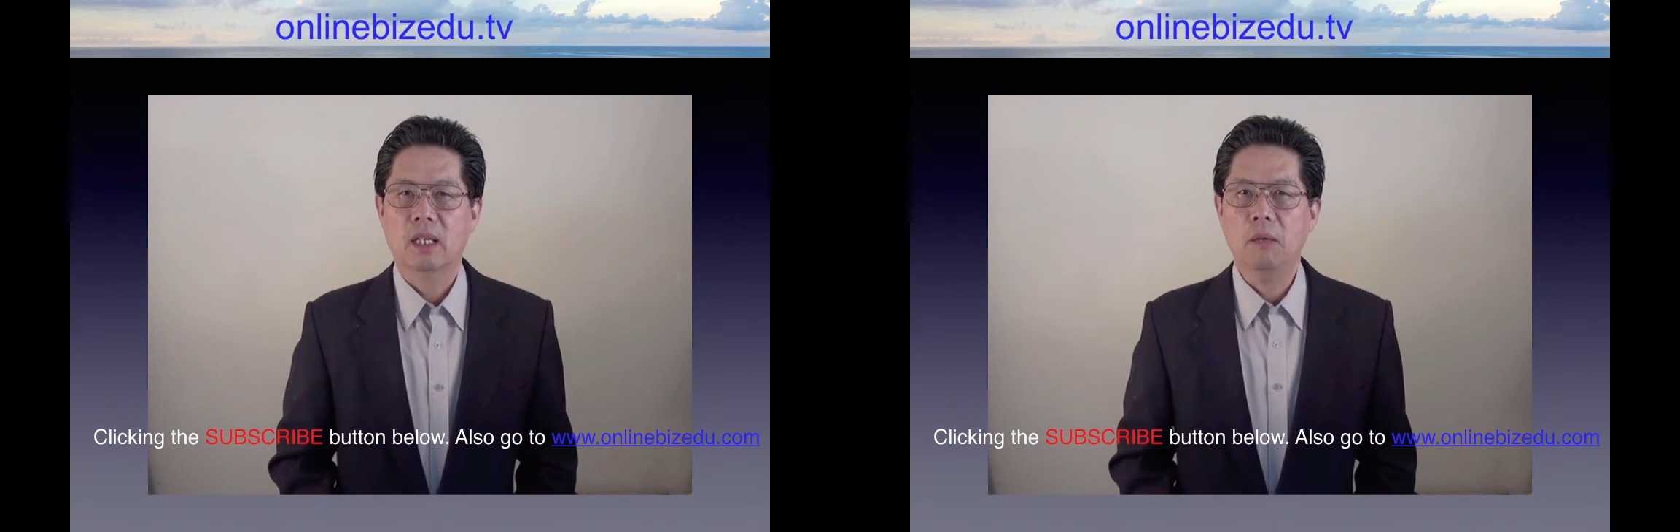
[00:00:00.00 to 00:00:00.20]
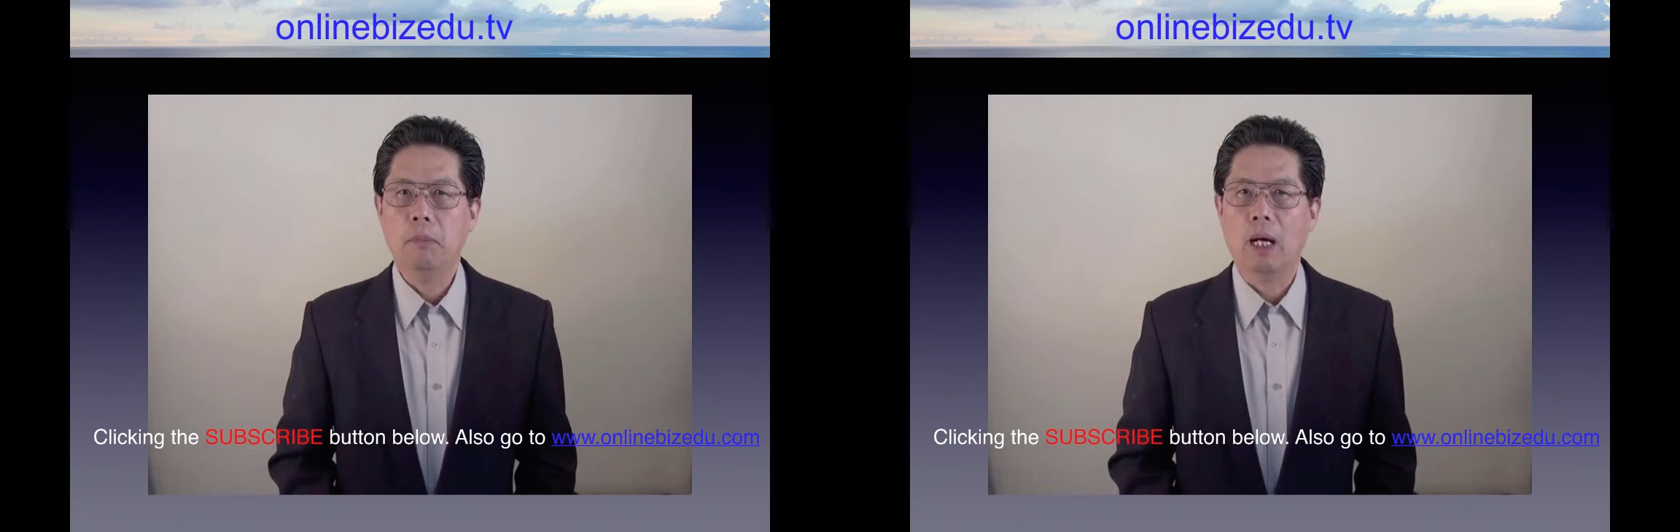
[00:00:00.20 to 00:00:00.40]

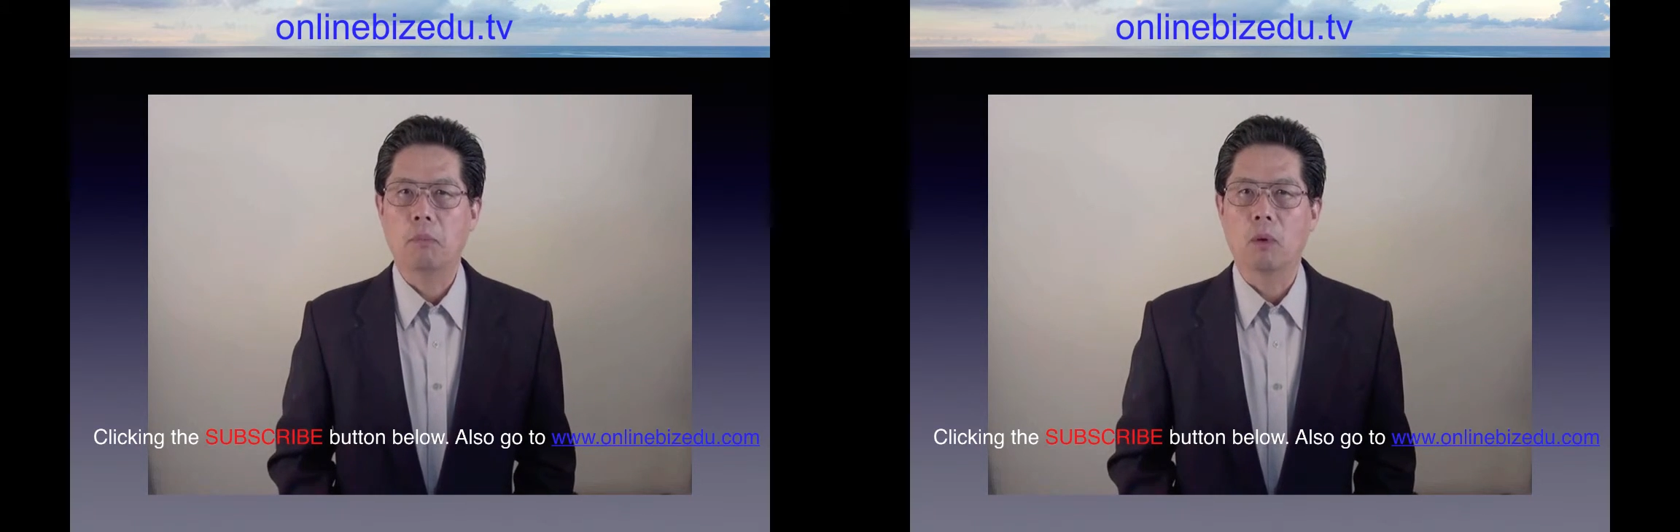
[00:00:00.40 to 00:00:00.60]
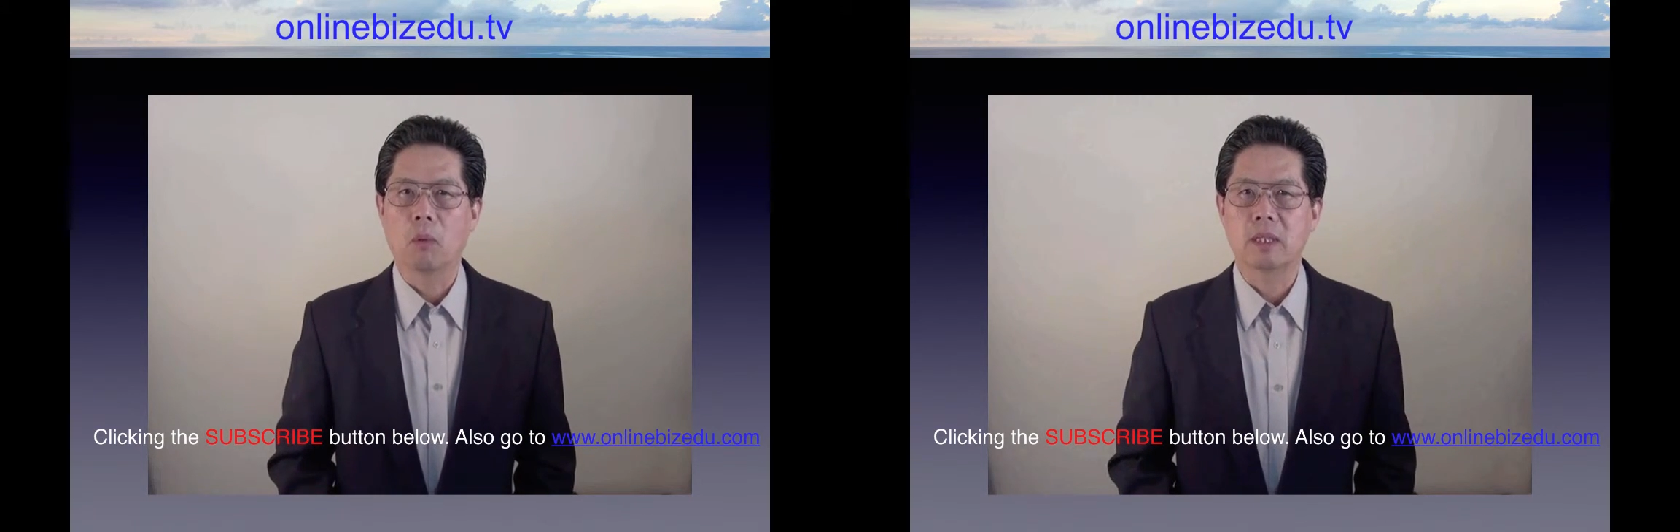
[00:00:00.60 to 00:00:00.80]
keep
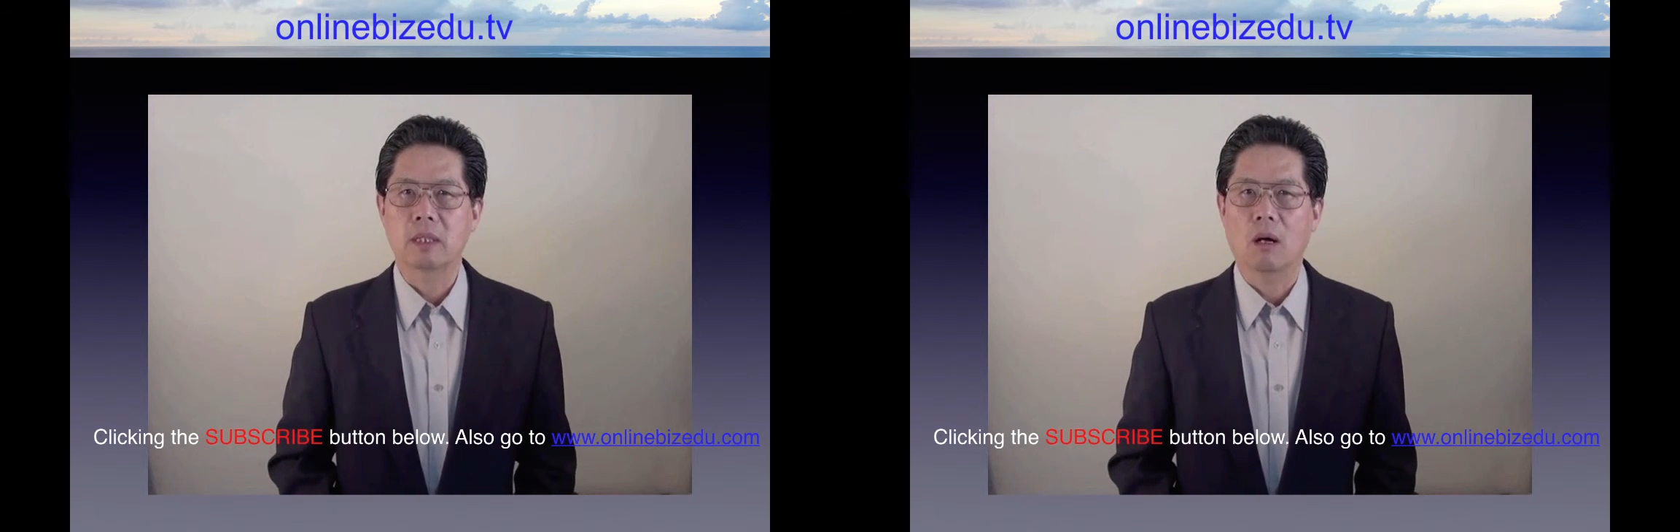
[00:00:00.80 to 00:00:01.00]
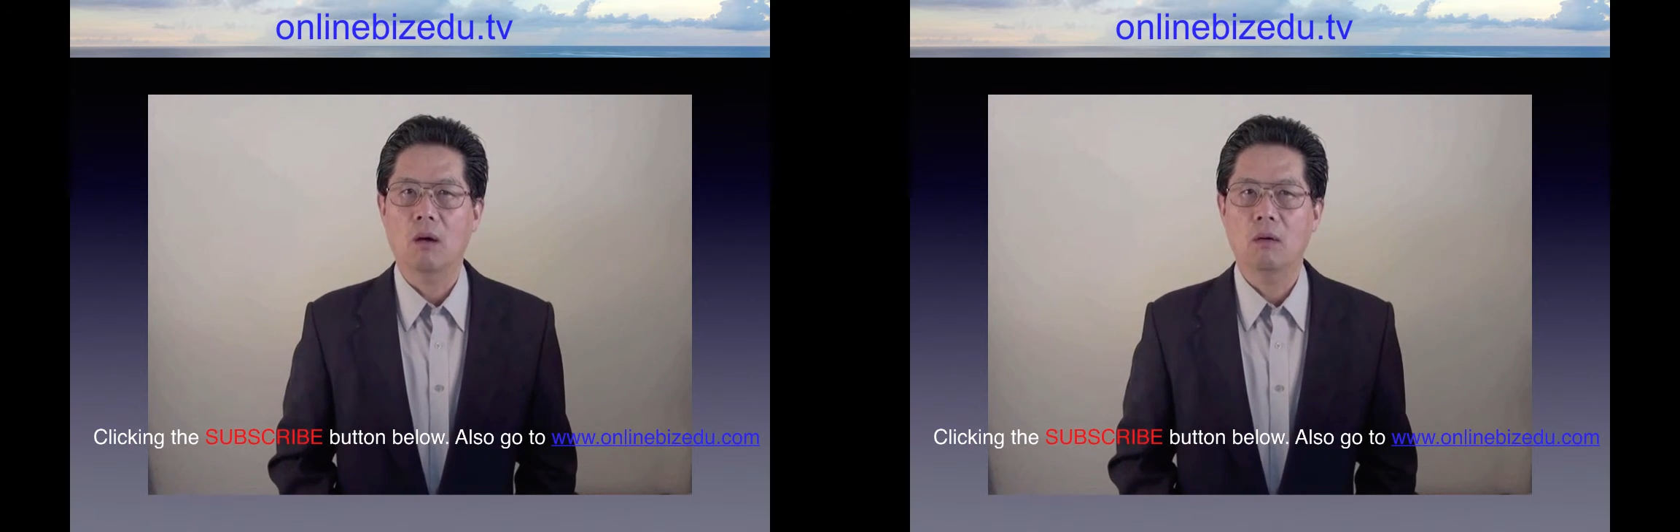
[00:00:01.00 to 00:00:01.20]
up
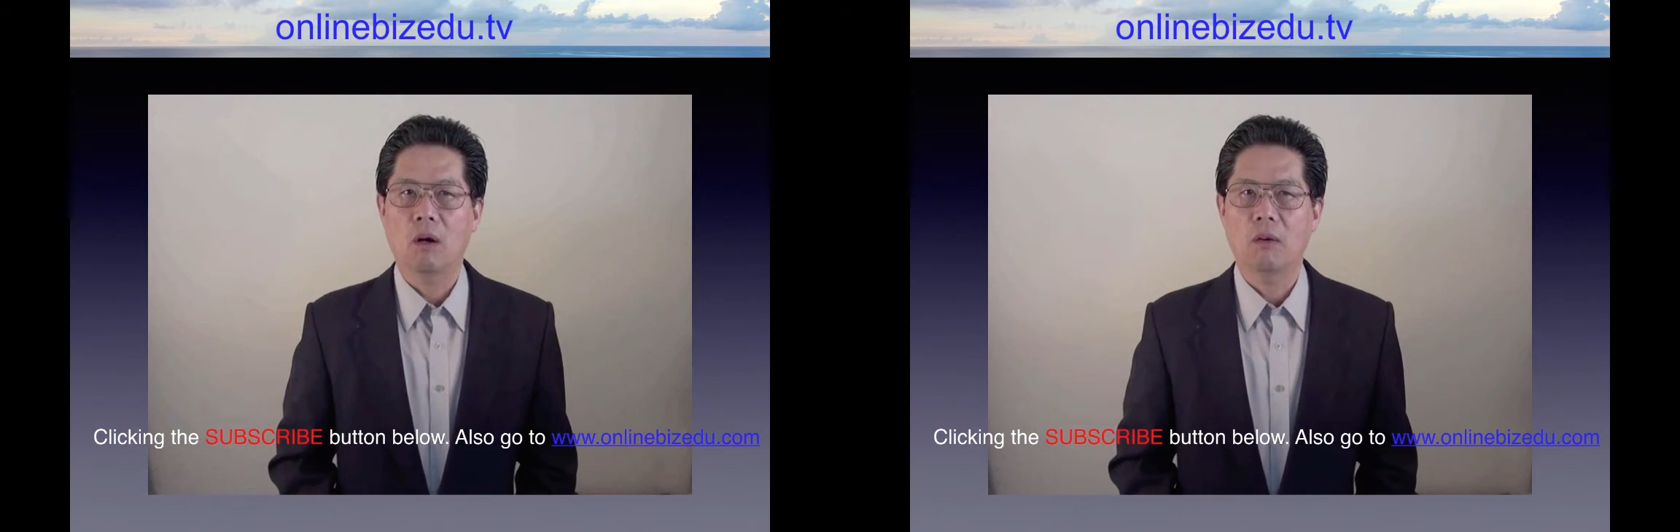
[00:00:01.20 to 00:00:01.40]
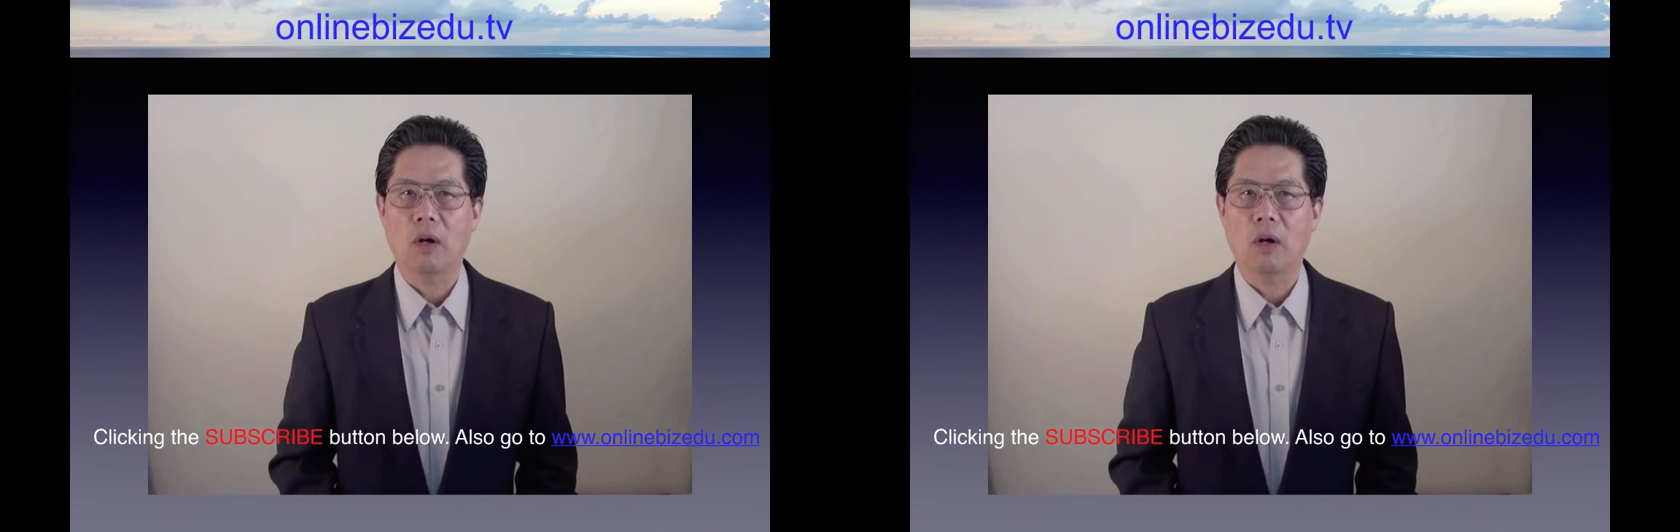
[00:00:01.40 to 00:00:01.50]
with all